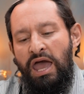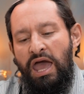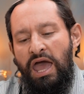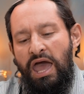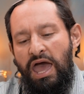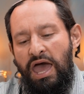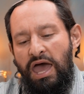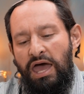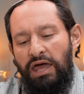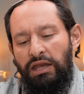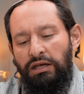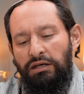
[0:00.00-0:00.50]

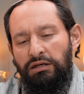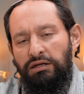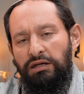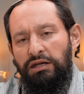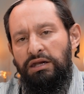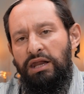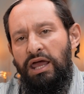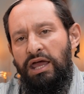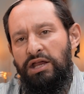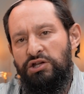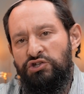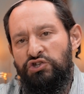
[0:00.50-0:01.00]
And
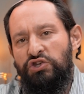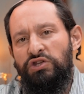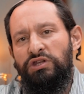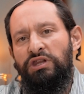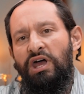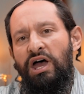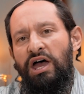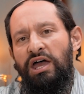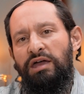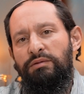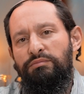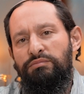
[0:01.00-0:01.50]
in ancient
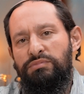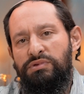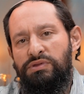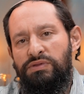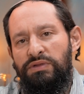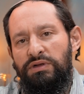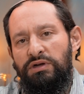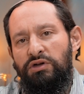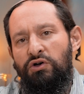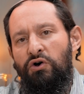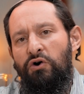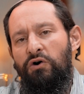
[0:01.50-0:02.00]
times,
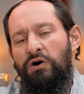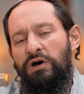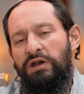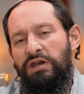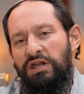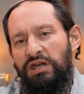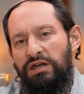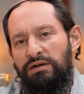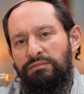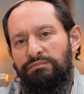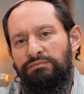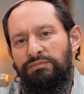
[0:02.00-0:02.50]
the
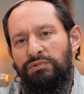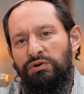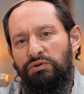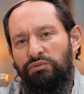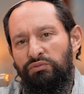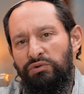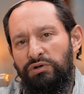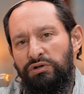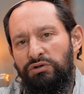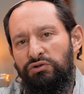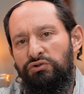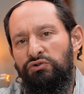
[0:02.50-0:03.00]
Kohanim
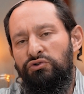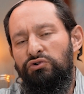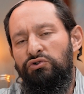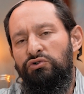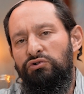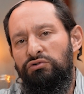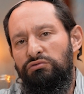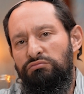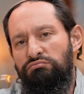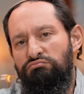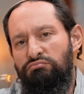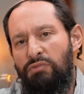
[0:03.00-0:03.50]
would
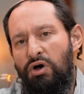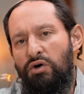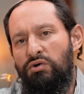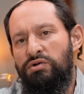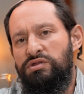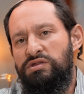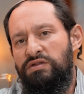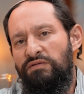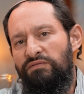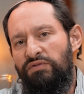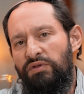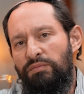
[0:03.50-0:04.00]
do
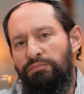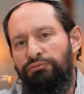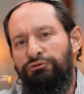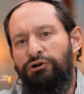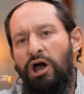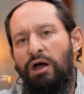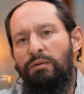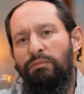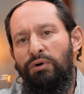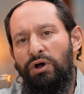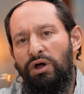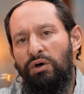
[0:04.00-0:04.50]
most of the
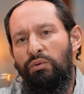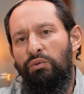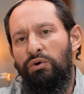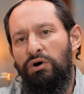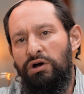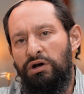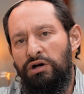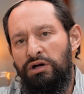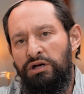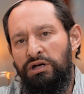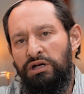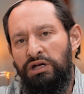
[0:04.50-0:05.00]
primary
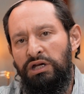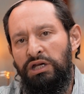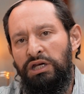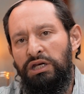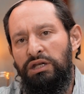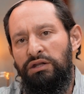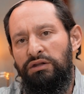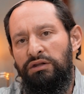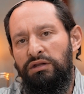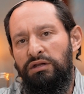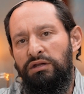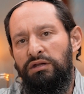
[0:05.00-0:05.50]
work in
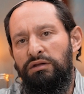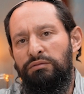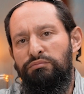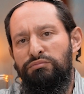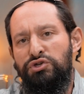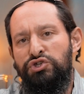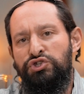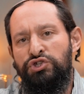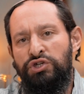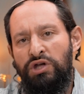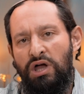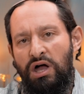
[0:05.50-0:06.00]
the
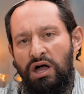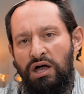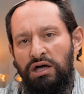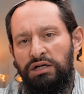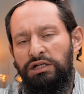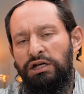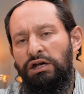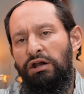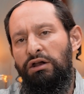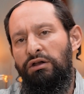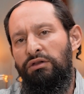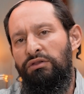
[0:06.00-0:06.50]

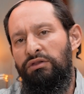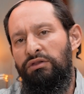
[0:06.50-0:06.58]
Mishkan and